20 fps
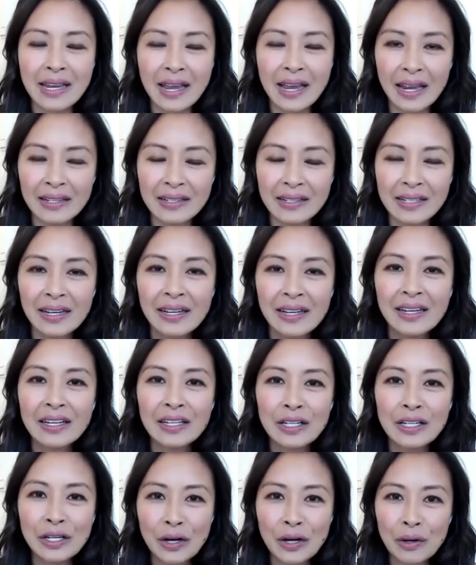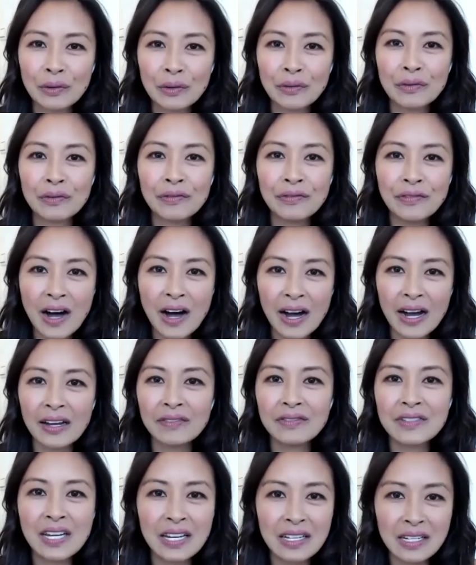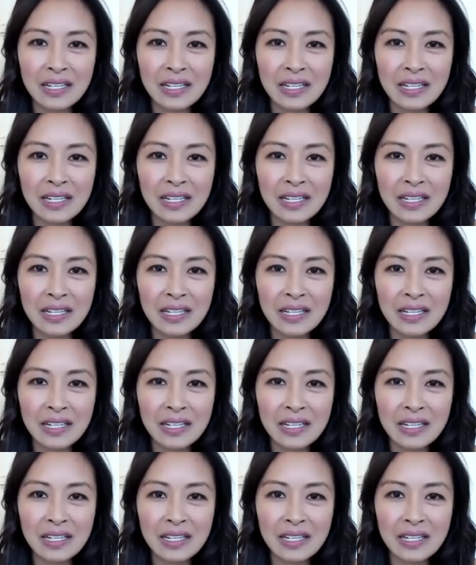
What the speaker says: And you know, 5-10